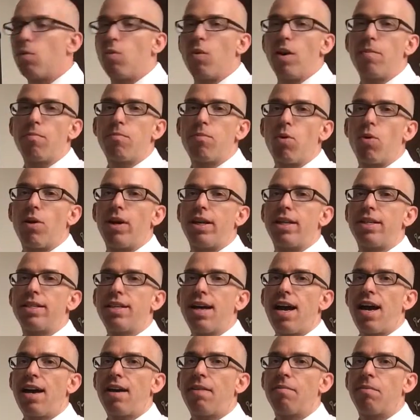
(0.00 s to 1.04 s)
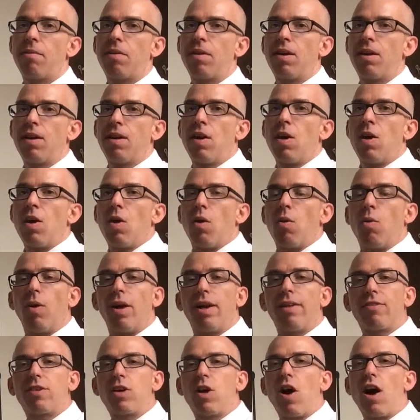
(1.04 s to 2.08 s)
at one point in time?
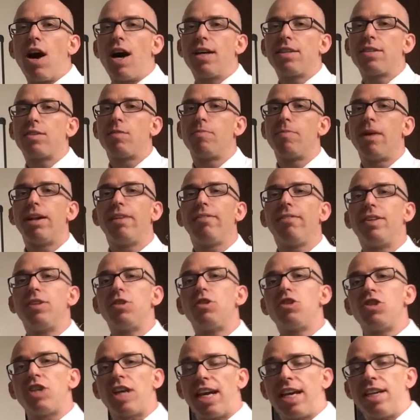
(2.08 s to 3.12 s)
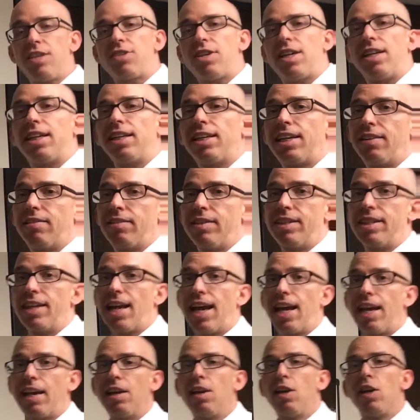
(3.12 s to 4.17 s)
What if costs or benefits change on a given
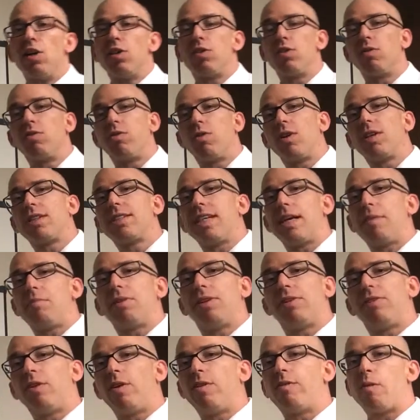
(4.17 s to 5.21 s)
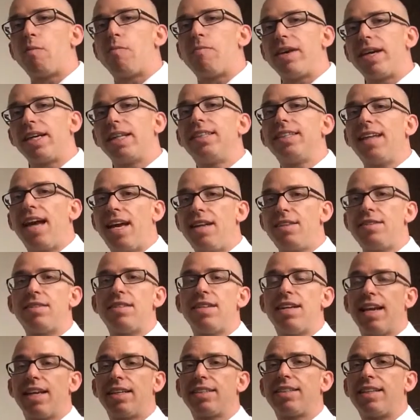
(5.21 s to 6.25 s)
day? So, for example, if you have a big test
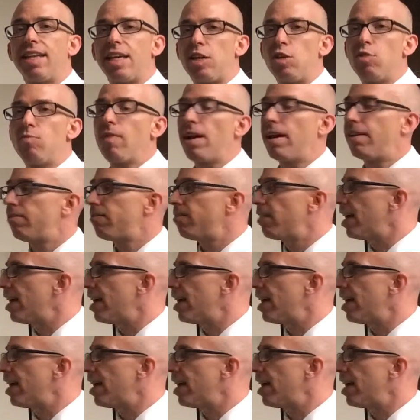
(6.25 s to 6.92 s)
the next day, you might